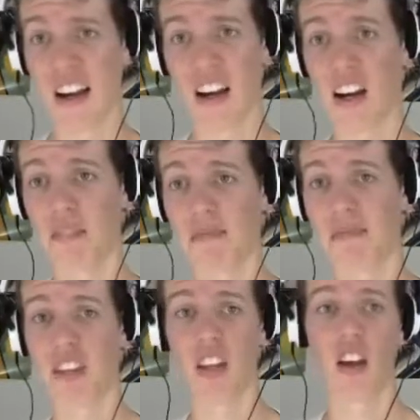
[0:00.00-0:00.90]
There
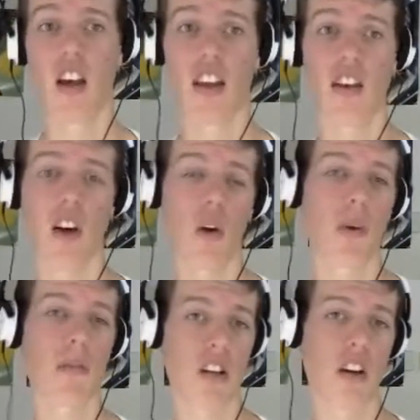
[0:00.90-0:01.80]
we go,
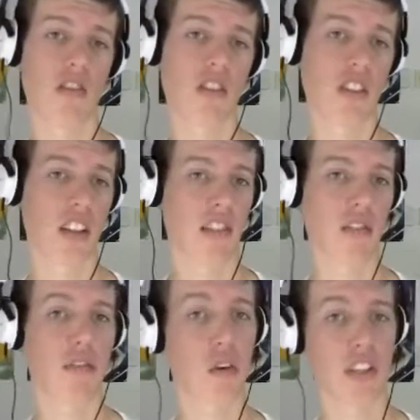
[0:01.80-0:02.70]
Whimsicott grew to level
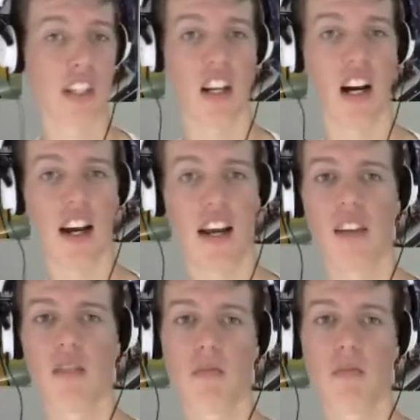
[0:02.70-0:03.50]
49.